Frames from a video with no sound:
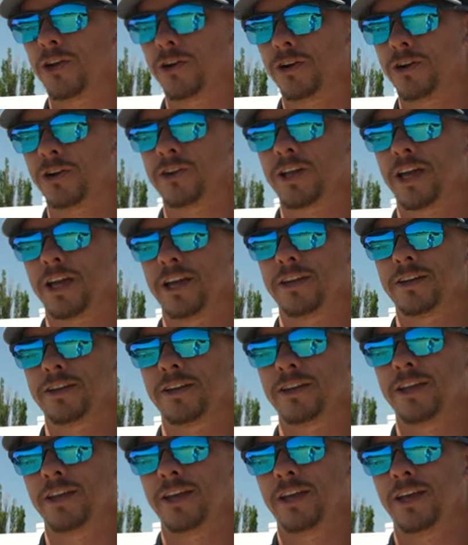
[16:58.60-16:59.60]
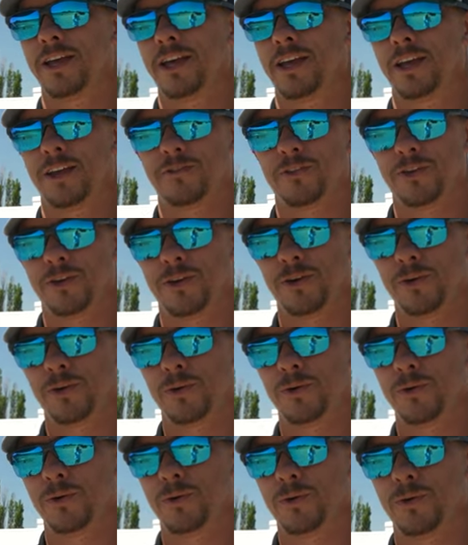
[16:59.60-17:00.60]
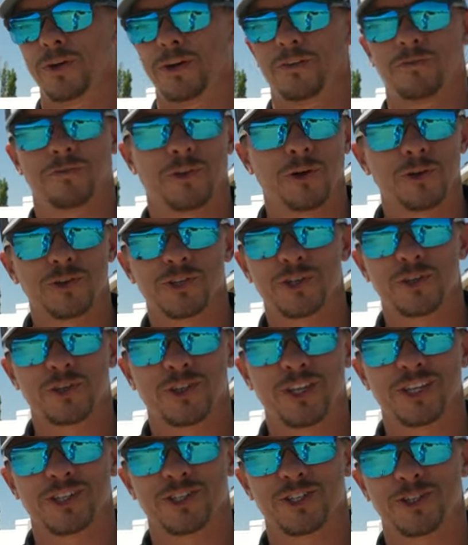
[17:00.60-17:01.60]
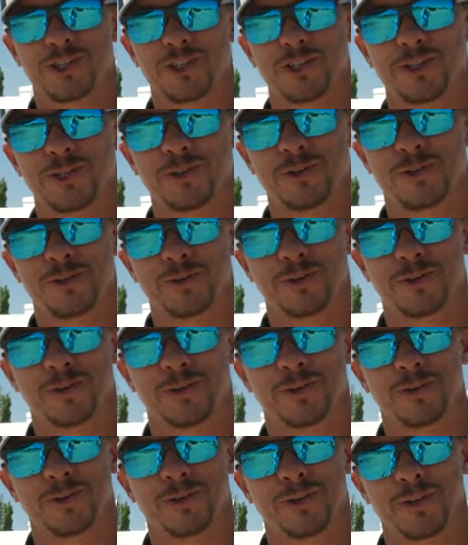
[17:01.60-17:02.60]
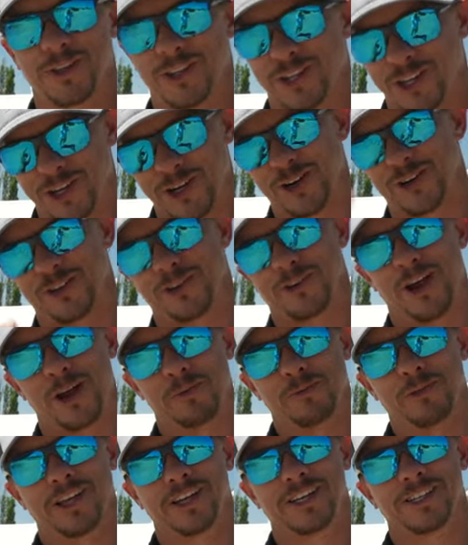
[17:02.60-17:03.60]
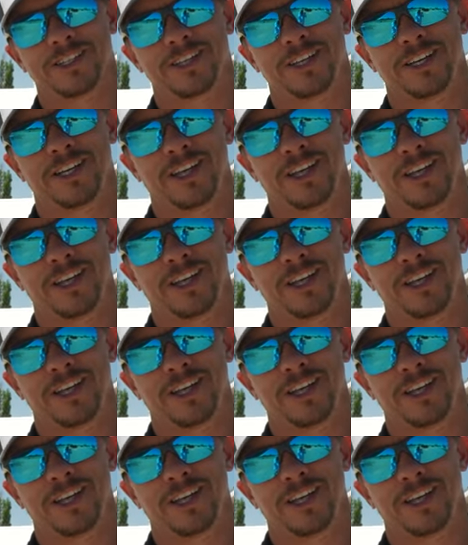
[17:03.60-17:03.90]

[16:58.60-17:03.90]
you're entertained and if you if those two things are true then you're in the right place